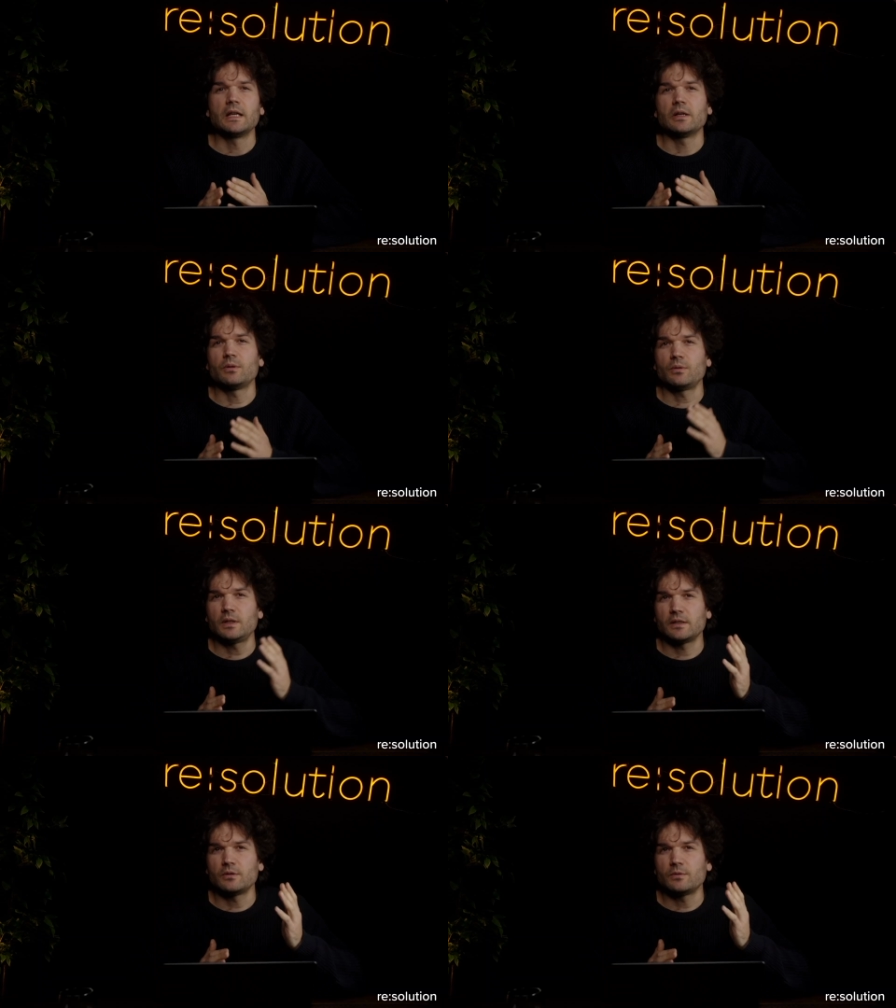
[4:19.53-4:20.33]

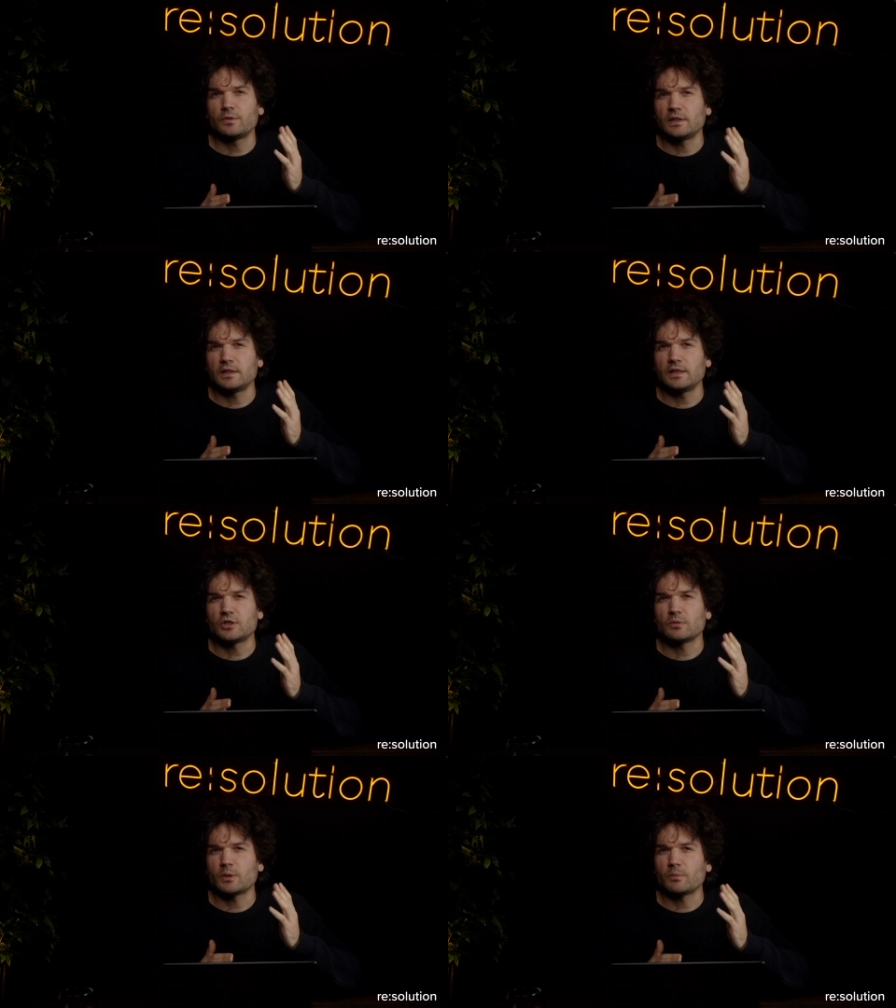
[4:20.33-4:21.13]
Only go for
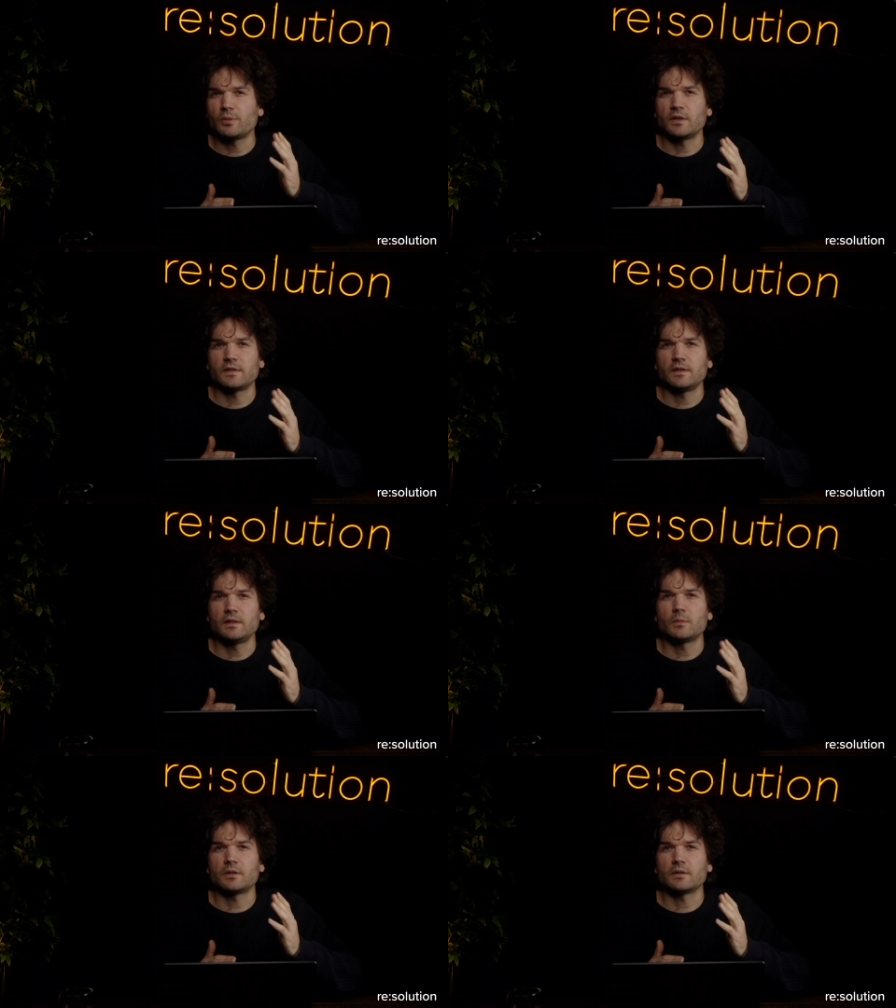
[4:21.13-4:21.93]
deletion when policy
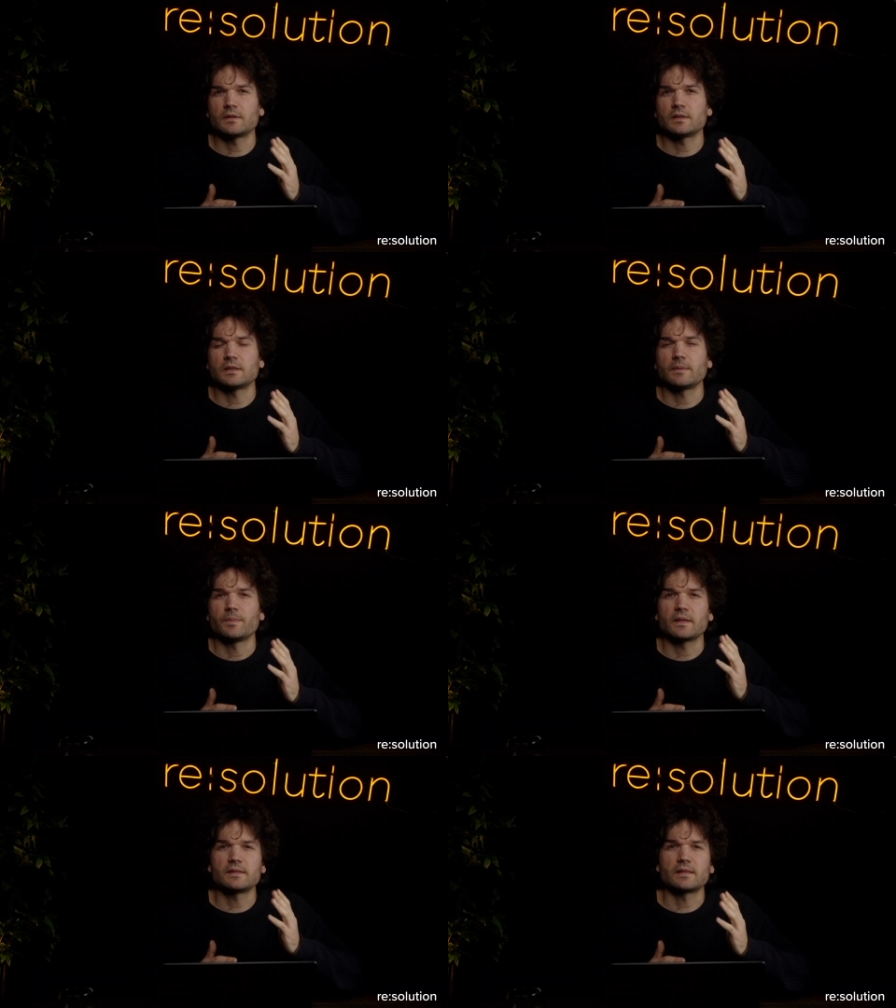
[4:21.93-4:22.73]
demands it.
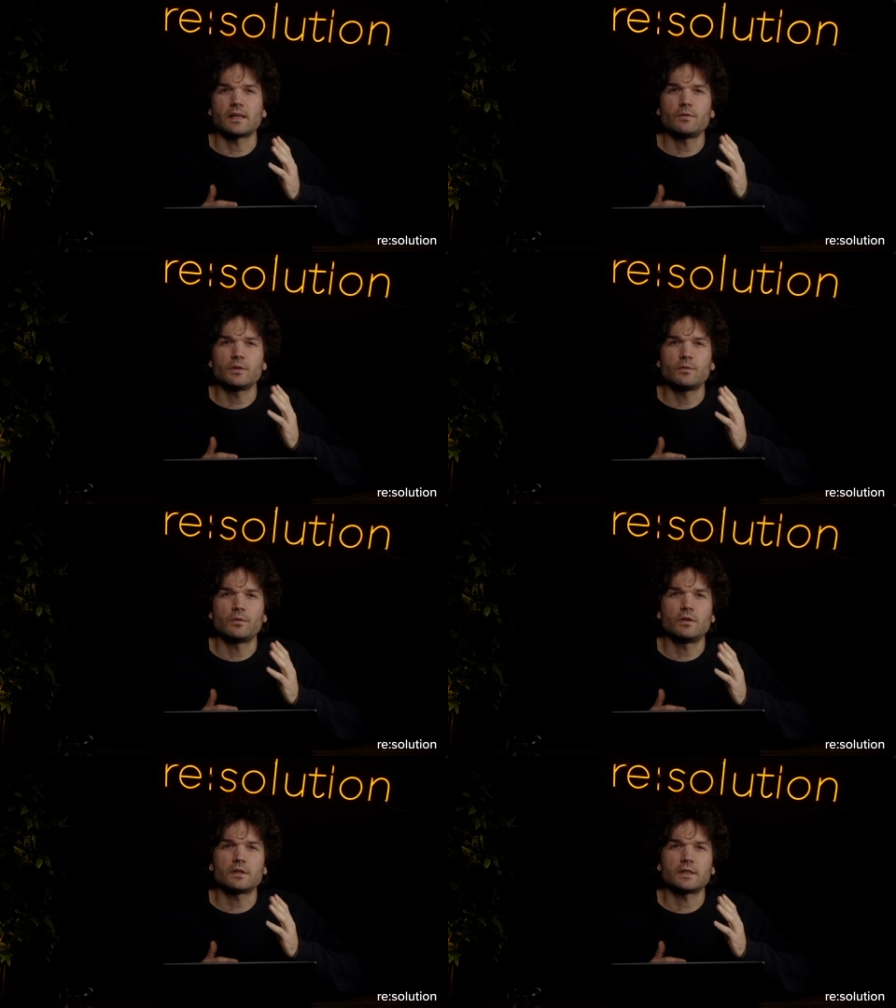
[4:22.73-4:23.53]
Save
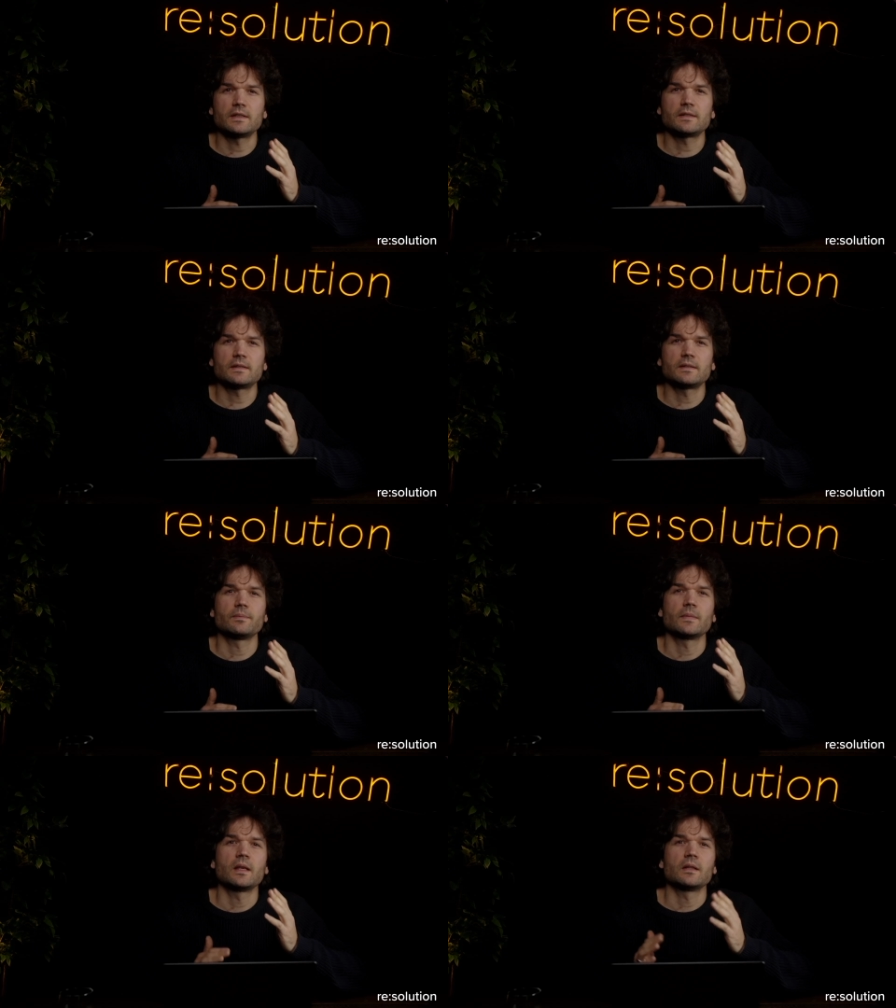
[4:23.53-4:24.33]
default-ins,
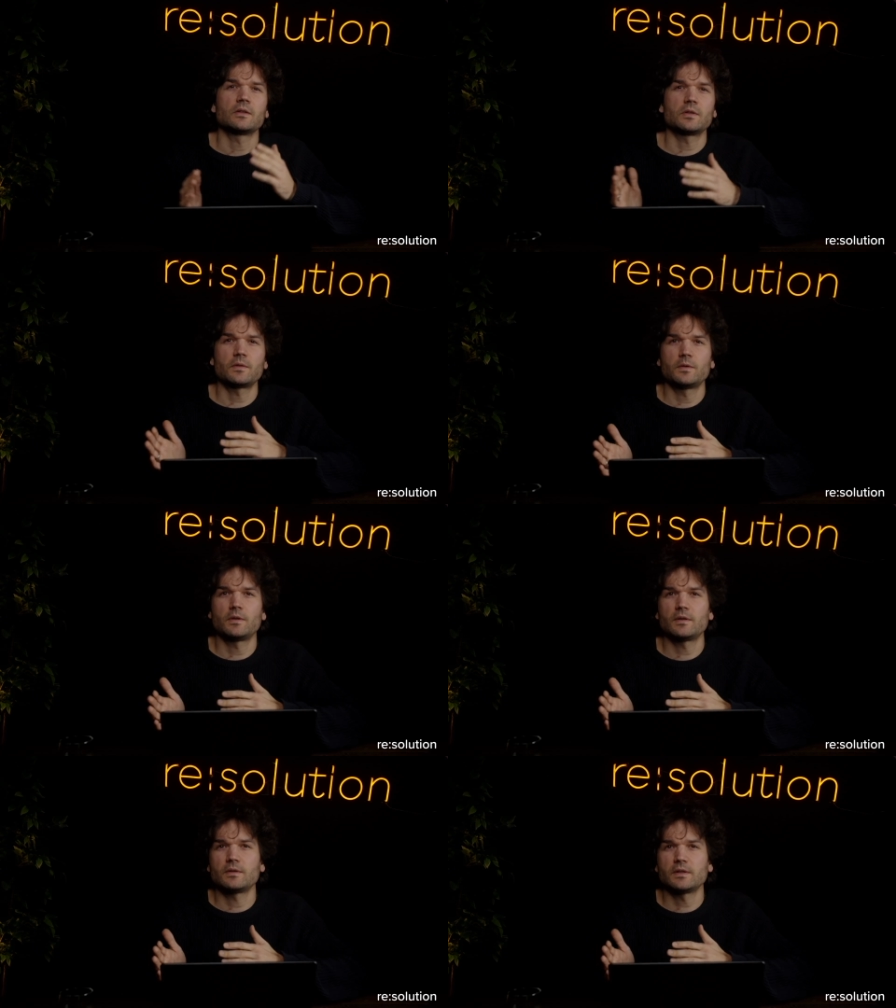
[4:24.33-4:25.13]

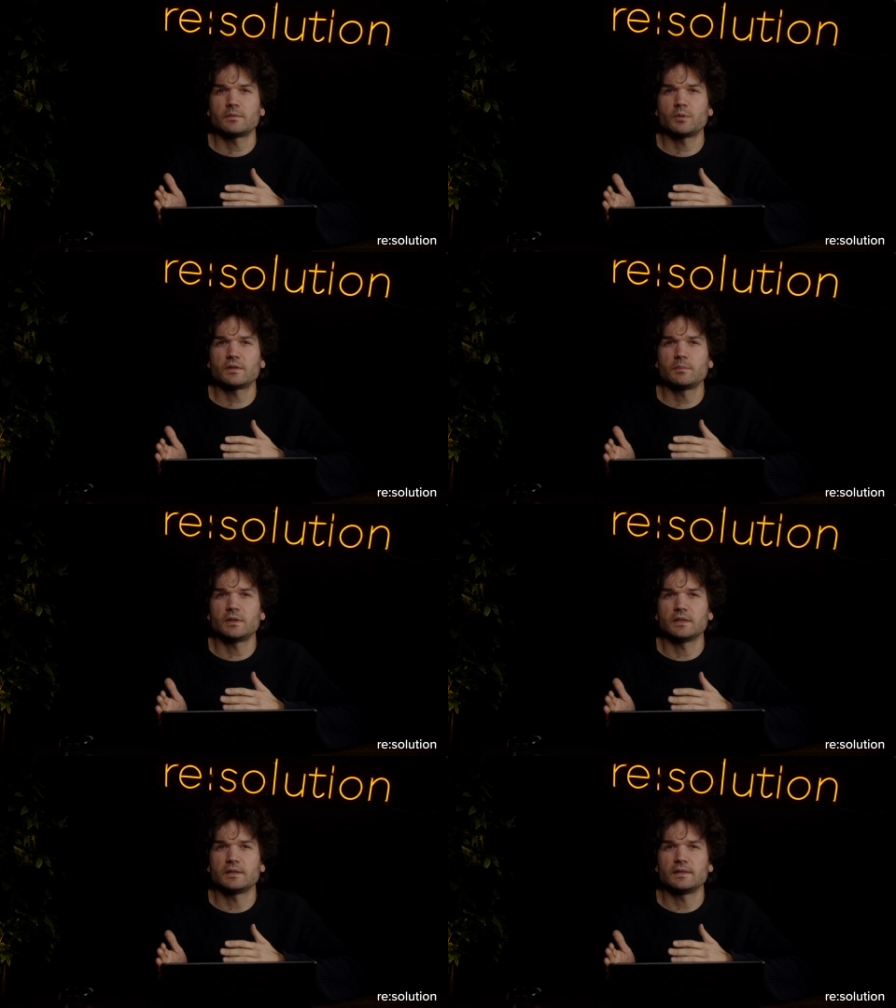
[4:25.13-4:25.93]
transfer
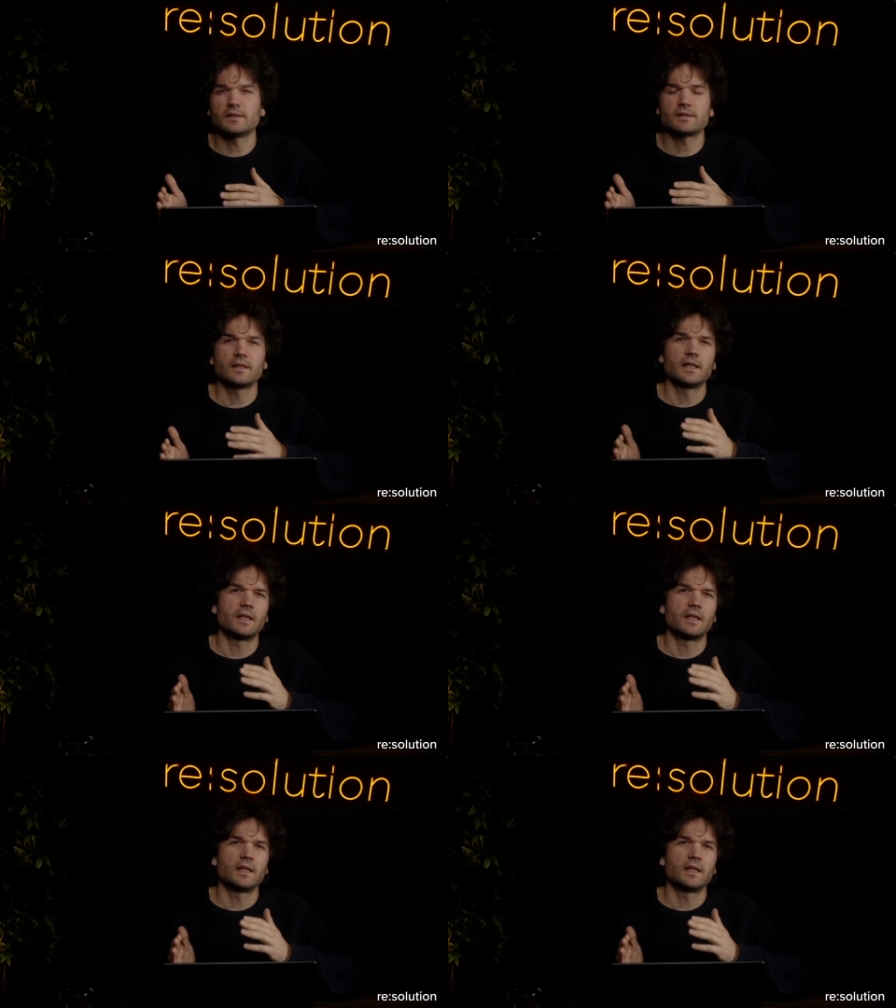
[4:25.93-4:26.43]
responsibilities.